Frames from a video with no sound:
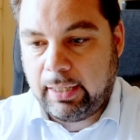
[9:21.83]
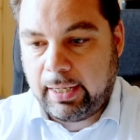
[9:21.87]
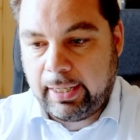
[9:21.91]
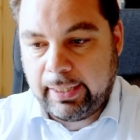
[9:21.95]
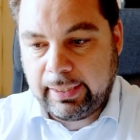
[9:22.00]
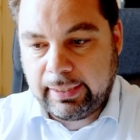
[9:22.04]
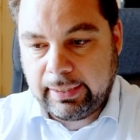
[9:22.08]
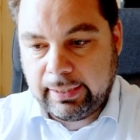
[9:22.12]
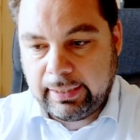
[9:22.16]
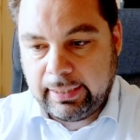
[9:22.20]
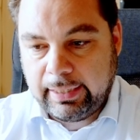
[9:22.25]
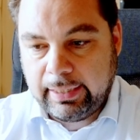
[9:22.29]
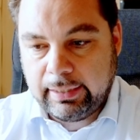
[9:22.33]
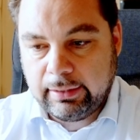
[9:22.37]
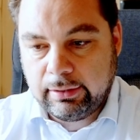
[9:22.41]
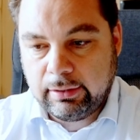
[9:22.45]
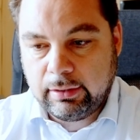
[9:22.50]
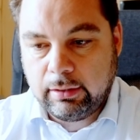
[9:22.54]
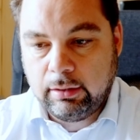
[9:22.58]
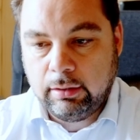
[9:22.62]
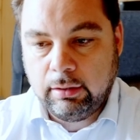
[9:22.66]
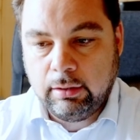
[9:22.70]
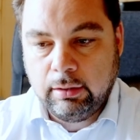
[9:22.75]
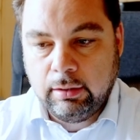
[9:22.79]
I
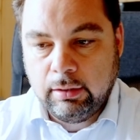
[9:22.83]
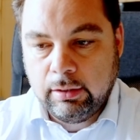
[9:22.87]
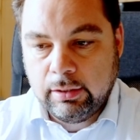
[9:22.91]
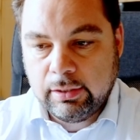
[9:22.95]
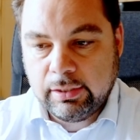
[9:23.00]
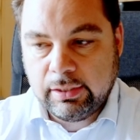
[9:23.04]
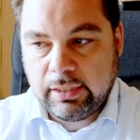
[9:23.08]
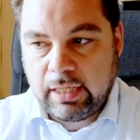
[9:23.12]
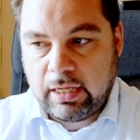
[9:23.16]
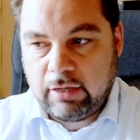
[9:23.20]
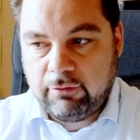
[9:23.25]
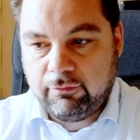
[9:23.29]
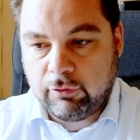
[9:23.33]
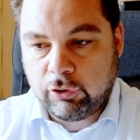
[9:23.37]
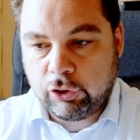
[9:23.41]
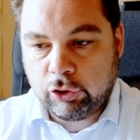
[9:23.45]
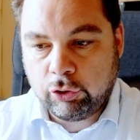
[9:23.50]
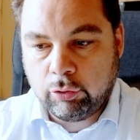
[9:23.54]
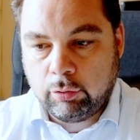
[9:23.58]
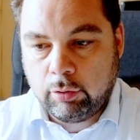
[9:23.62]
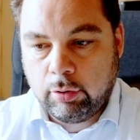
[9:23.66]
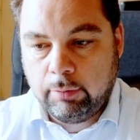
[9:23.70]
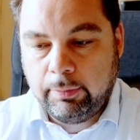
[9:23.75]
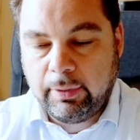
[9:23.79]
can't say for
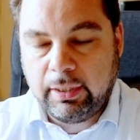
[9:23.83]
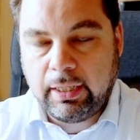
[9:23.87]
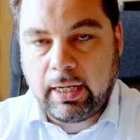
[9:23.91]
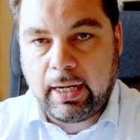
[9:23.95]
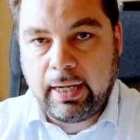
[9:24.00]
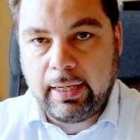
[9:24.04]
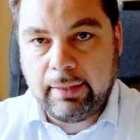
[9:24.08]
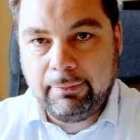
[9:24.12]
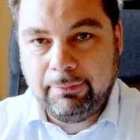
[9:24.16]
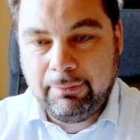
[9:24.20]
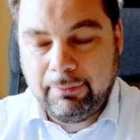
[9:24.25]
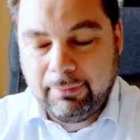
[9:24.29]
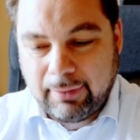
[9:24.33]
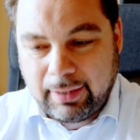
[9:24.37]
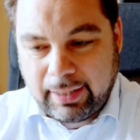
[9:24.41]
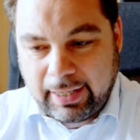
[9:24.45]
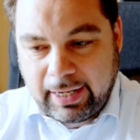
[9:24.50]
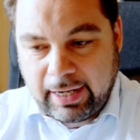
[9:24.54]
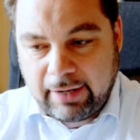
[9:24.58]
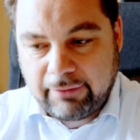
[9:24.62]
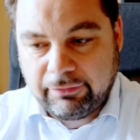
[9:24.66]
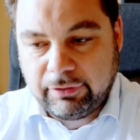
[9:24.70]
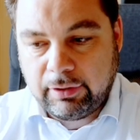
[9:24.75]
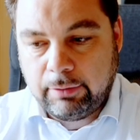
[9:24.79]
sure, but I
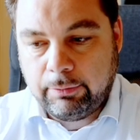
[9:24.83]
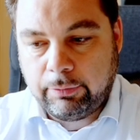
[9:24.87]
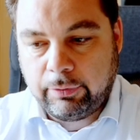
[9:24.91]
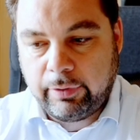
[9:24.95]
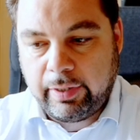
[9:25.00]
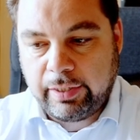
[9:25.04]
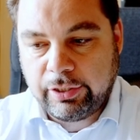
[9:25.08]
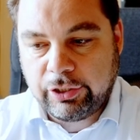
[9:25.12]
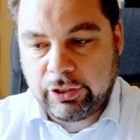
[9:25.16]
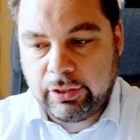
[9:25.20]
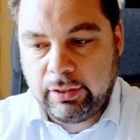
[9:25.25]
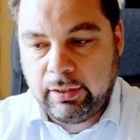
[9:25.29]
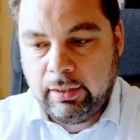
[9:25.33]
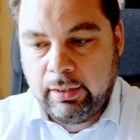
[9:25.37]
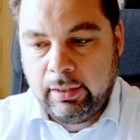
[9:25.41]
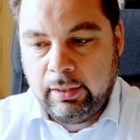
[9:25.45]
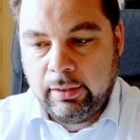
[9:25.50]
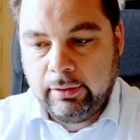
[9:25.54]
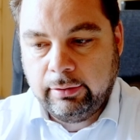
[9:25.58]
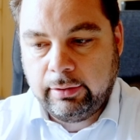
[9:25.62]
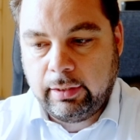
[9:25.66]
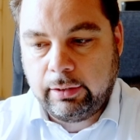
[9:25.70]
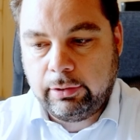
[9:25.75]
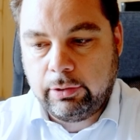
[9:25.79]
have the impression
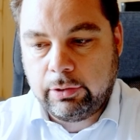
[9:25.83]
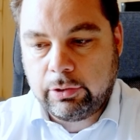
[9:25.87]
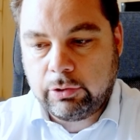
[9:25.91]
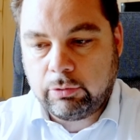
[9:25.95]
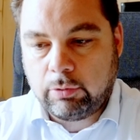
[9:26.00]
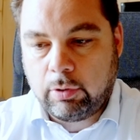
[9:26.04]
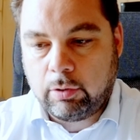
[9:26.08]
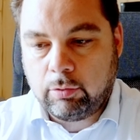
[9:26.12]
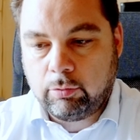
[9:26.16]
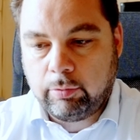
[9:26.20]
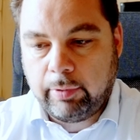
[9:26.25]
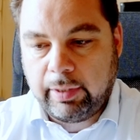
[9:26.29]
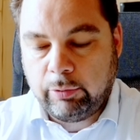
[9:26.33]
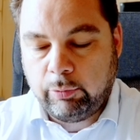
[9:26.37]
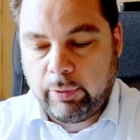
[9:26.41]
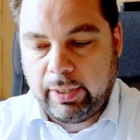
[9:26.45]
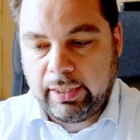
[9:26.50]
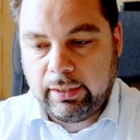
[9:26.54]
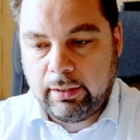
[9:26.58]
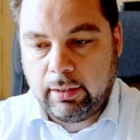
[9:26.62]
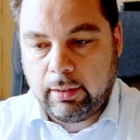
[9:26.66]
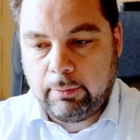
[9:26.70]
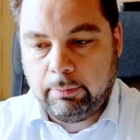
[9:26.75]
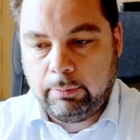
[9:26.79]
that their stroke rate
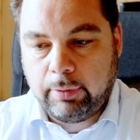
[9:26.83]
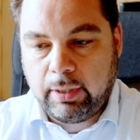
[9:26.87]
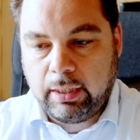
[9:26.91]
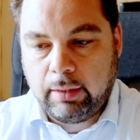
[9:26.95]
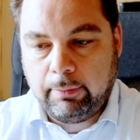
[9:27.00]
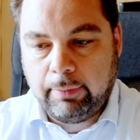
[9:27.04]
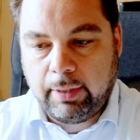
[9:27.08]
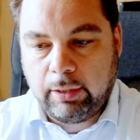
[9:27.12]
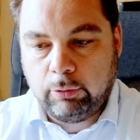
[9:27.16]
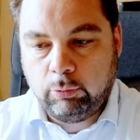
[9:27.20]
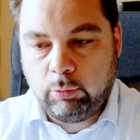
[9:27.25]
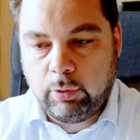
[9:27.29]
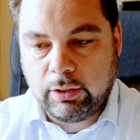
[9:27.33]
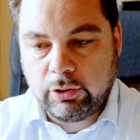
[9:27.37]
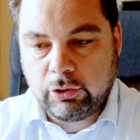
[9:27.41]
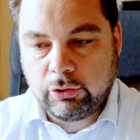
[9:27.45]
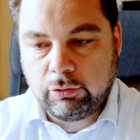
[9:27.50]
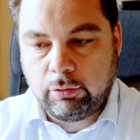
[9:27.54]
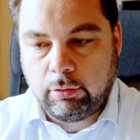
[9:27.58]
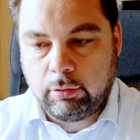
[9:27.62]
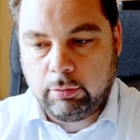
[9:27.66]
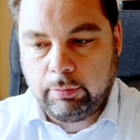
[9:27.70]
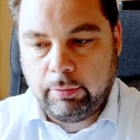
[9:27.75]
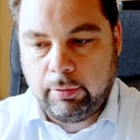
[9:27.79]
went up by about one
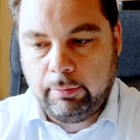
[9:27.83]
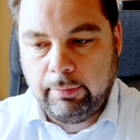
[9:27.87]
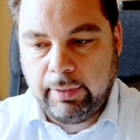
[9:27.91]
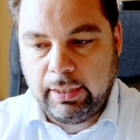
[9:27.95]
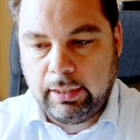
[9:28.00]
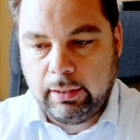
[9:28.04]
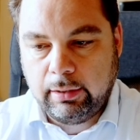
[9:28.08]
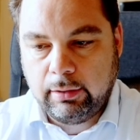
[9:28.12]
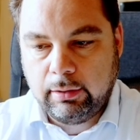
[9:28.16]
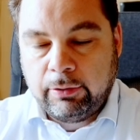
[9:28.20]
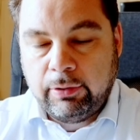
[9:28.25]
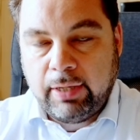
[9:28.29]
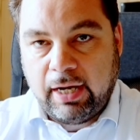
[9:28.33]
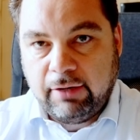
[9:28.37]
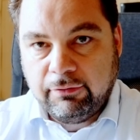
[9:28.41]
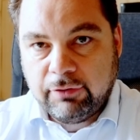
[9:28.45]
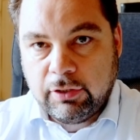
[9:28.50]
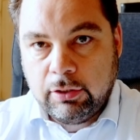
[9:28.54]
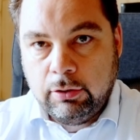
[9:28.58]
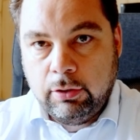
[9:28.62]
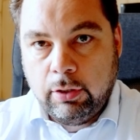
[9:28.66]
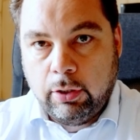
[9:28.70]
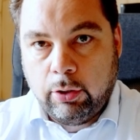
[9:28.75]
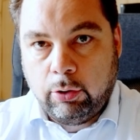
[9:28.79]
stroke per minute. You have
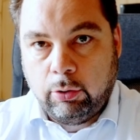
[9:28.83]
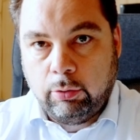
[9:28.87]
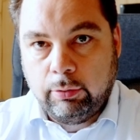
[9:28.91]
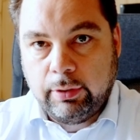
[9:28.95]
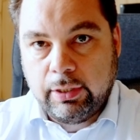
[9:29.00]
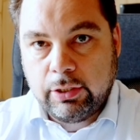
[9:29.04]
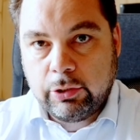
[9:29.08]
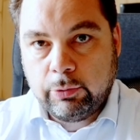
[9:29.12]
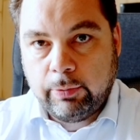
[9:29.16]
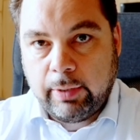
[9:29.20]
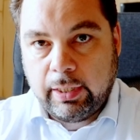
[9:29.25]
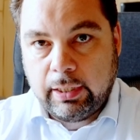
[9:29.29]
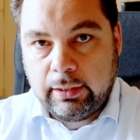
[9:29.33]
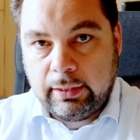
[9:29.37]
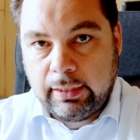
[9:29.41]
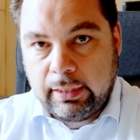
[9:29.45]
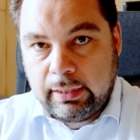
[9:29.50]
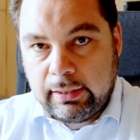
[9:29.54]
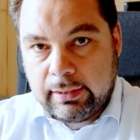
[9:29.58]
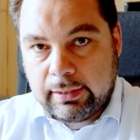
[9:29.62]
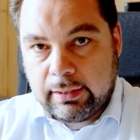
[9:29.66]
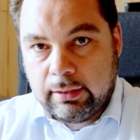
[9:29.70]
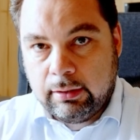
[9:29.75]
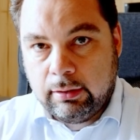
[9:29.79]
to know that Sverri
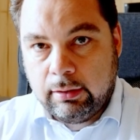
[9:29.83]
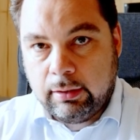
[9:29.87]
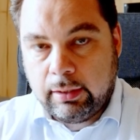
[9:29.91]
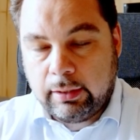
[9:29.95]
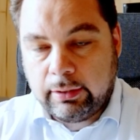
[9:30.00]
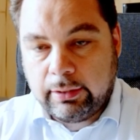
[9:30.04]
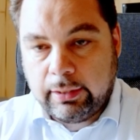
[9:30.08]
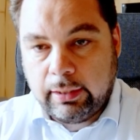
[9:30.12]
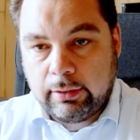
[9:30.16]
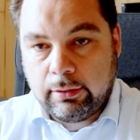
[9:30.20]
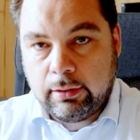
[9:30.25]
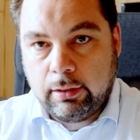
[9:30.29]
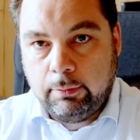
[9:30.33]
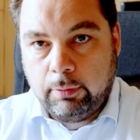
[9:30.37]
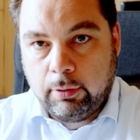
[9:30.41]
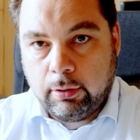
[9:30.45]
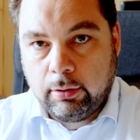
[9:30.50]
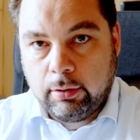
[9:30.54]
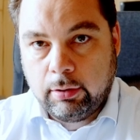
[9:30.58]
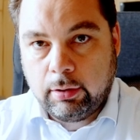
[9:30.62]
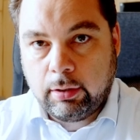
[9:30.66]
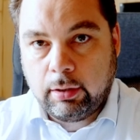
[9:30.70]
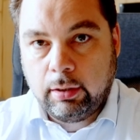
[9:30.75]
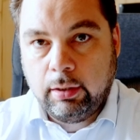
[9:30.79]
Nielsen and Kjetil
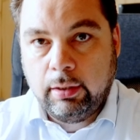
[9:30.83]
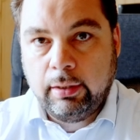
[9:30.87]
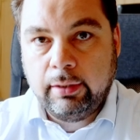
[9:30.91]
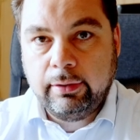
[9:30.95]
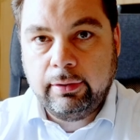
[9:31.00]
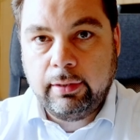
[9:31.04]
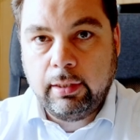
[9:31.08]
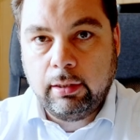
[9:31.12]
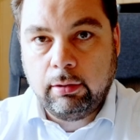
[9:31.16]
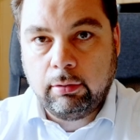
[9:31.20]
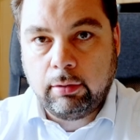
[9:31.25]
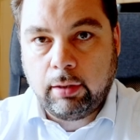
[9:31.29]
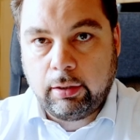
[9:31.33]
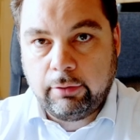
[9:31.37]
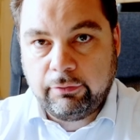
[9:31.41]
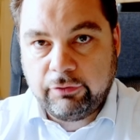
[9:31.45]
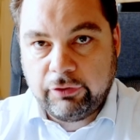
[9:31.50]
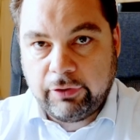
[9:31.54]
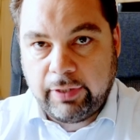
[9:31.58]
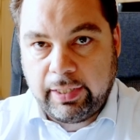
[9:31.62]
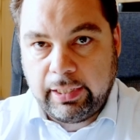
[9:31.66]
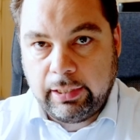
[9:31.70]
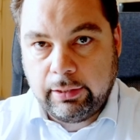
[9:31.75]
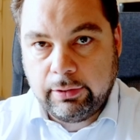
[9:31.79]
Borch did a lot of
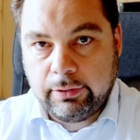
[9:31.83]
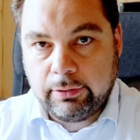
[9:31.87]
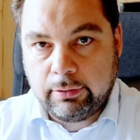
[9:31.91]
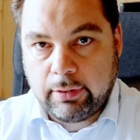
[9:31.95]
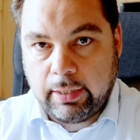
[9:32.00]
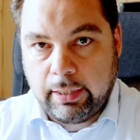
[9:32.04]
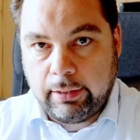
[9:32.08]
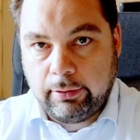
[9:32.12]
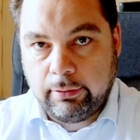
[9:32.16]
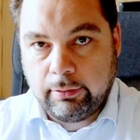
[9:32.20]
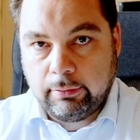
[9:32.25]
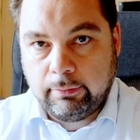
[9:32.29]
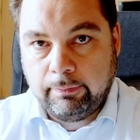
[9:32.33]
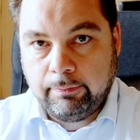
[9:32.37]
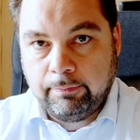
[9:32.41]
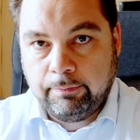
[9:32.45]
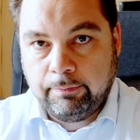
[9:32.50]
training together.